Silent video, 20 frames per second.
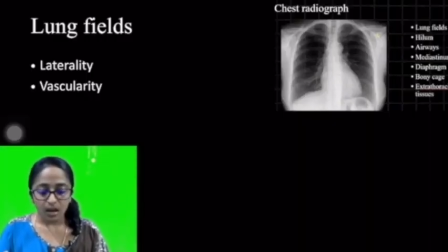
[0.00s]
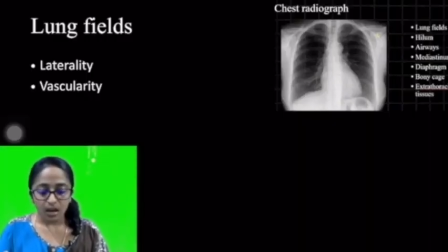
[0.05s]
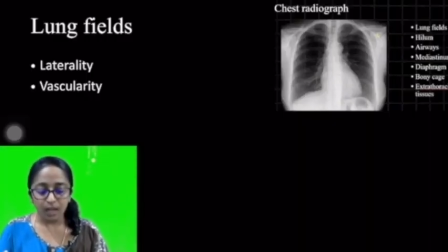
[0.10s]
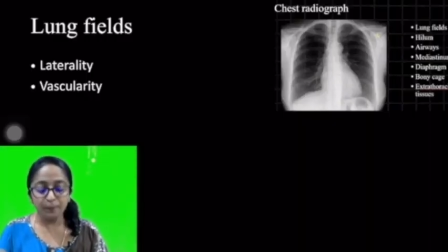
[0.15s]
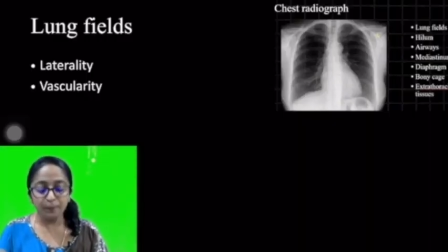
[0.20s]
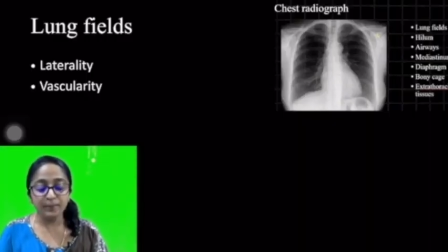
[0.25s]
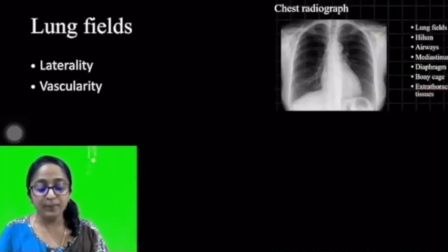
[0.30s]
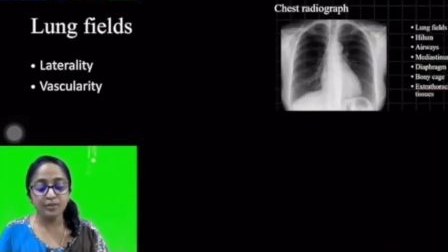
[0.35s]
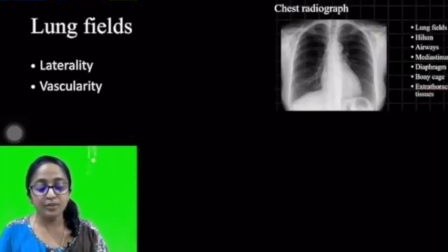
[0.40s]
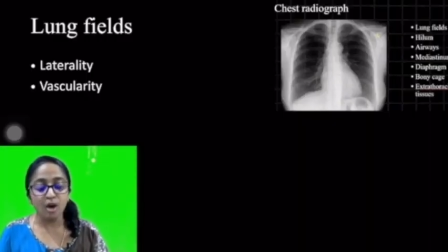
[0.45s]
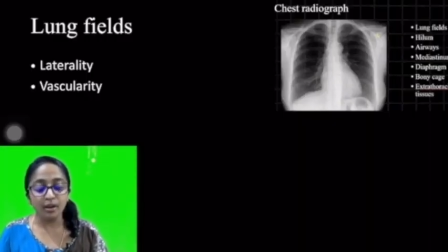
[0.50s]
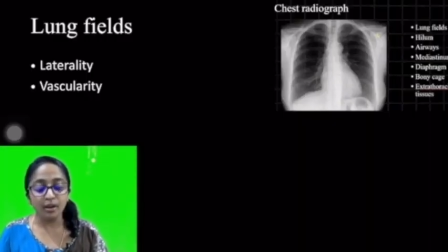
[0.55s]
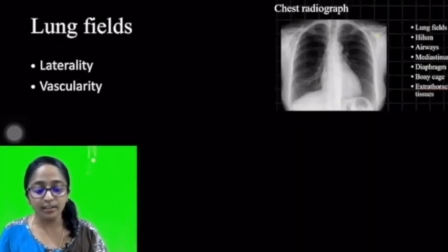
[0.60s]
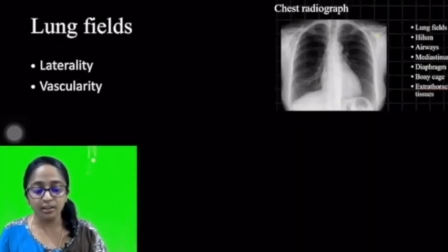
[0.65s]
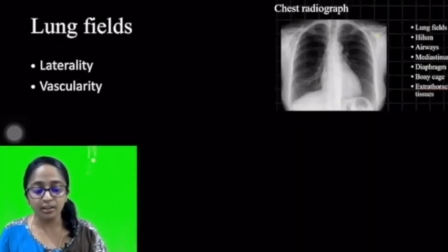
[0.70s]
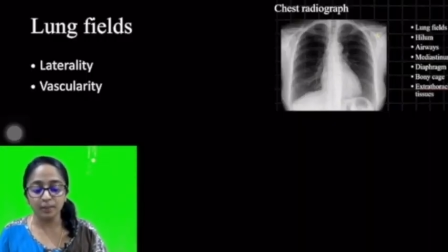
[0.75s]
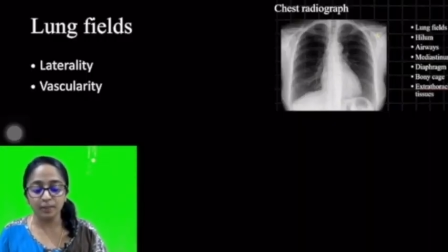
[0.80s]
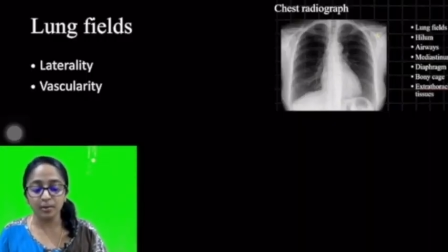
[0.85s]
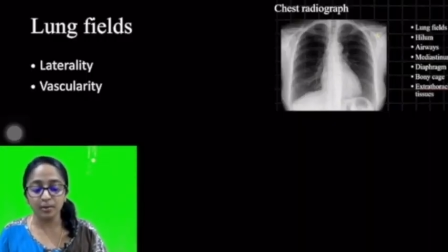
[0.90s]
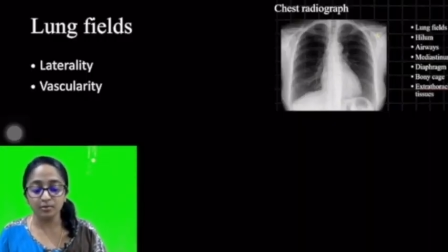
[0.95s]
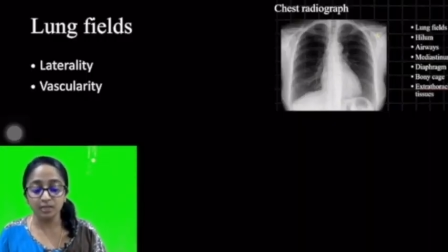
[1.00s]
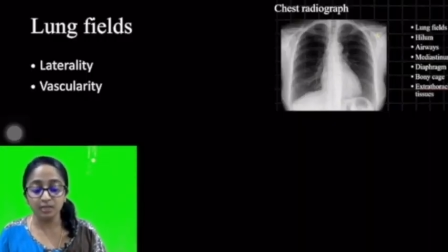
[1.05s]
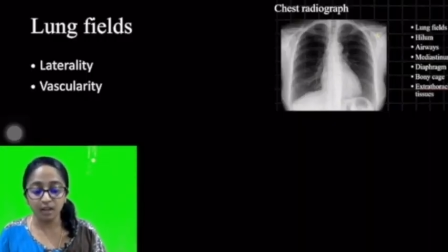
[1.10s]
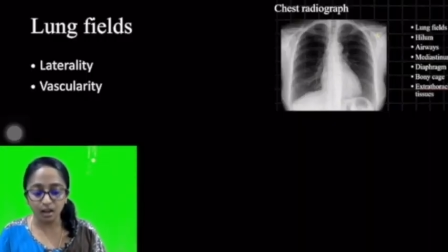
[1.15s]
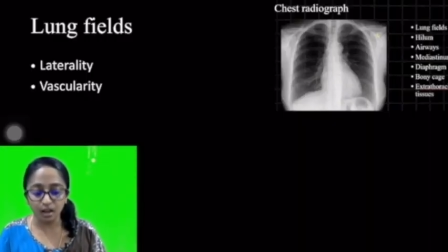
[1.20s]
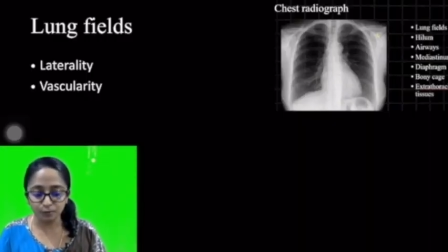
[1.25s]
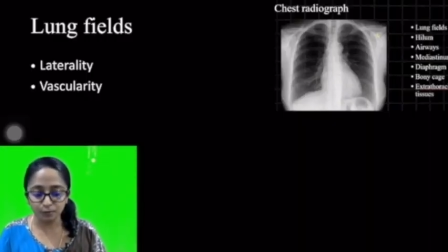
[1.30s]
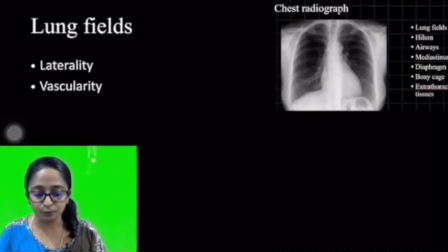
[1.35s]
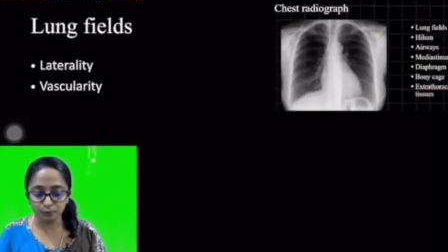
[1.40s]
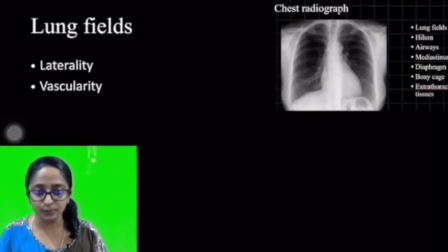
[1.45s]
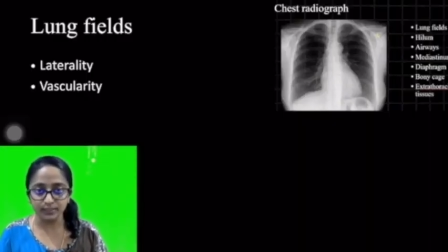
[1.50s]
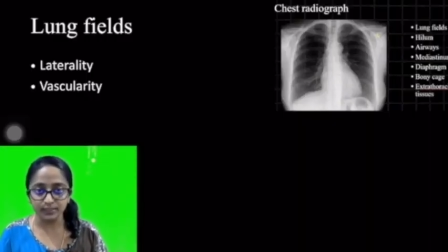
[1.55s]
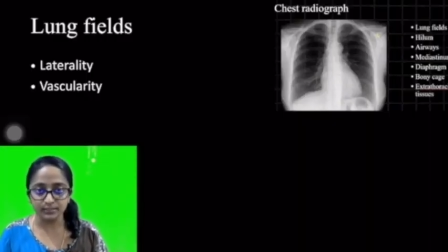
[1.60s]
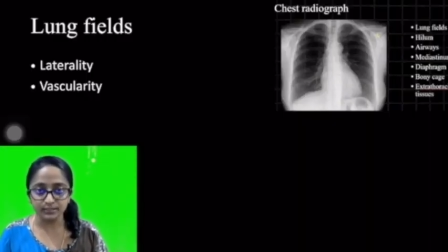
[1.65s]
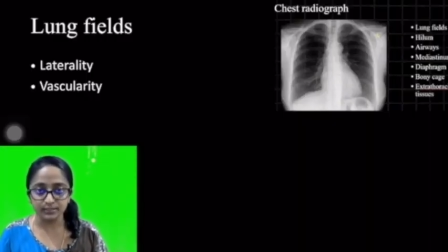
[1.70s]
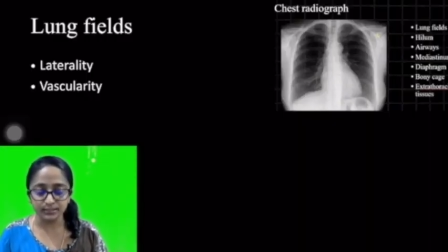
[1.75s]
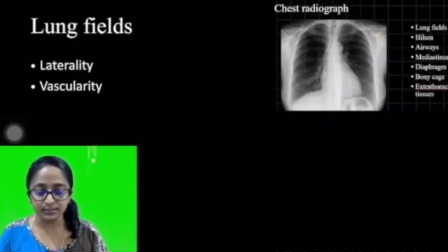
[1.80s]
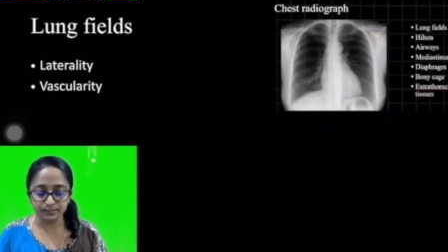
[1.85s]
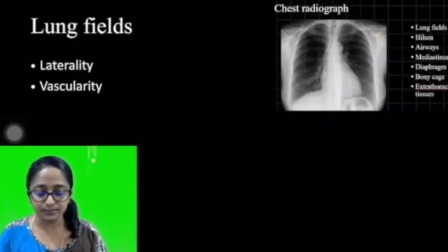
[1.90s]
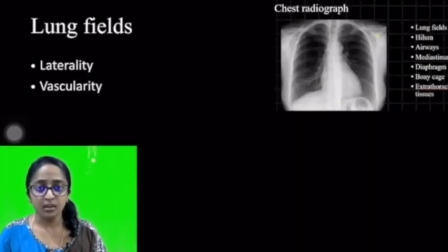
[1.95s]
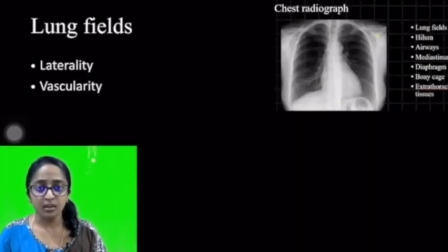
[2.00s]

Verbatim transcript: I'll be talking about the lung fields.